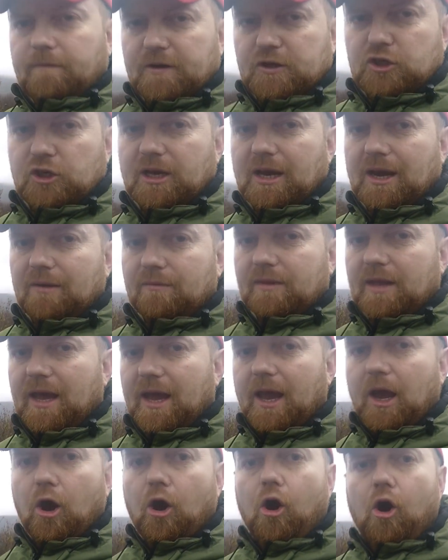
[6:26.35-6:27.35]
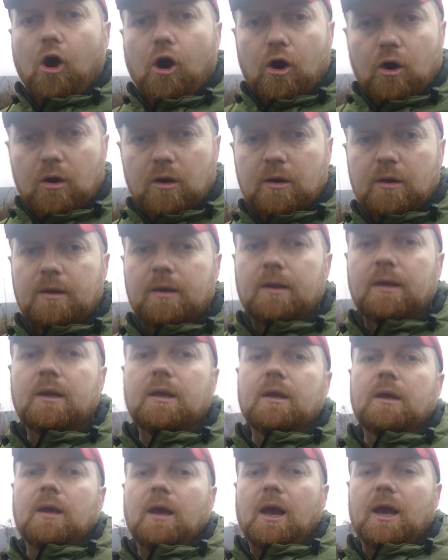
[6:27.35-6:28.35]
fish are down there, or
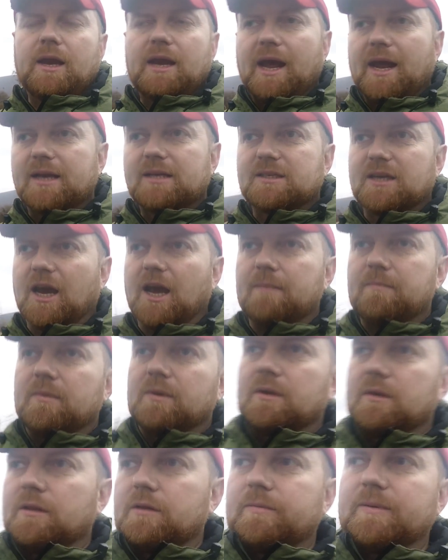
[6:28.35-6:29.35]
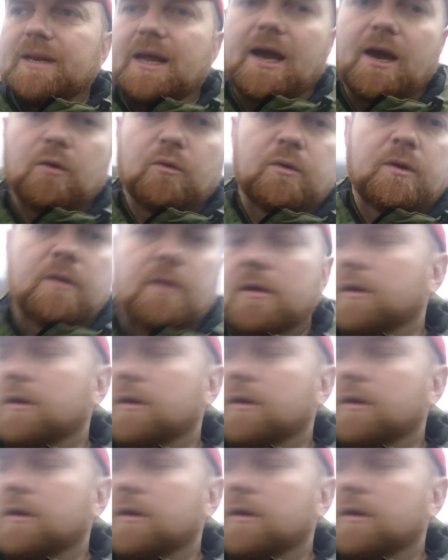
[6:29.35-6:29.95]
at night time they were down